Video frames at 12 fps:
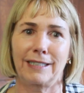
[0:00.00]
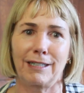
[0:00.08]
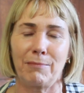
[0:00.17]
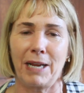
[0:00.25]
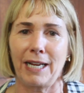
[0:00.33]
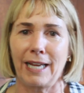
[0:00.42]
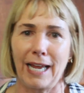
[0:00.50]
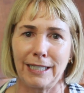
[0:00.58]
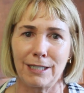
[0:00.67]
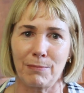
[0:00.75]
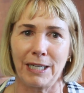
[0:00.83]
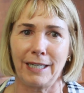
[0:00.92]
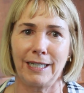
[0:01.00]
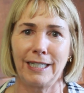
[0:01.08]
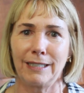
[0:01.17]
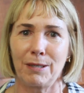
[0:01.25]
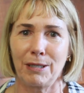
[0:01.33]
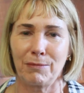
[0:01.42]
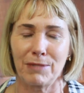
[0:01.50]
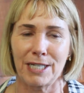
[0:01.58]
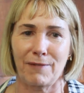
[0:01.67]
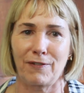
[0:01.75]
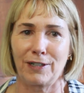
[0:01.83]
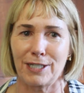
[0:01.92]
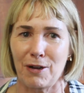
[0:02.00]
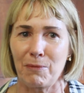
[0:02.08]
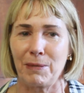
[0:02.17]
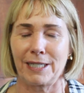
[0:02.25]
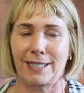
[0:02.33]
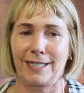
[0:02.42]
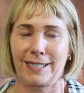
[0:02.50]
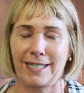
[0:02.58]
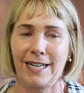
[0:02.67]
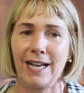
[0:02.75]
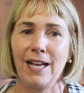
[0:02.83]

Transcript: to make ends meet for his own business.